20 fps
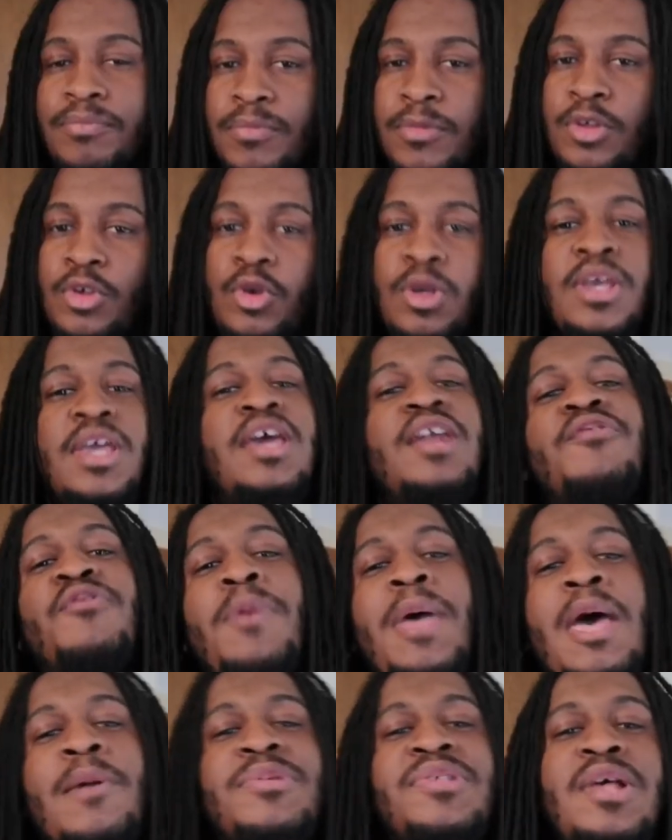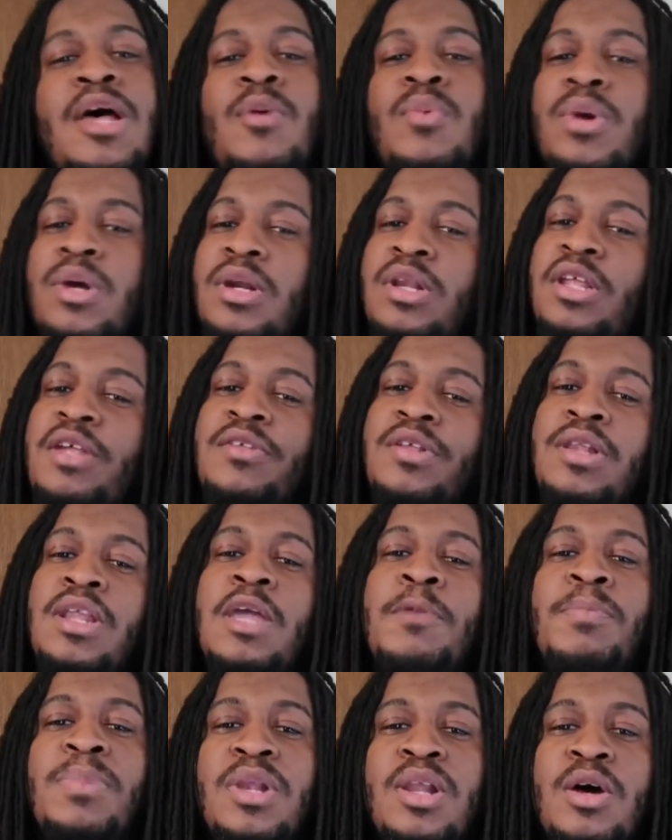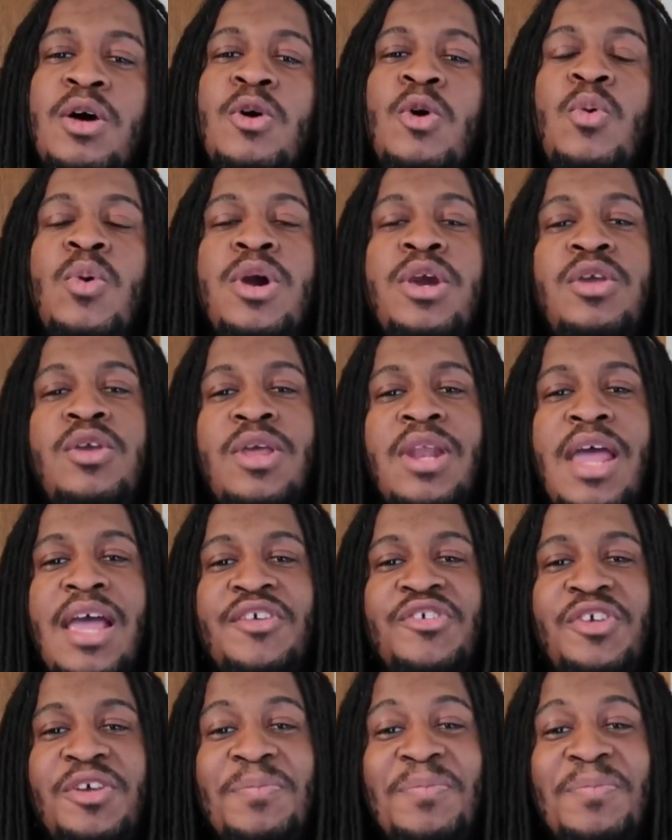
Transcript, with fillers: You can get it from Amazon. We're going to leave the link below where you can actually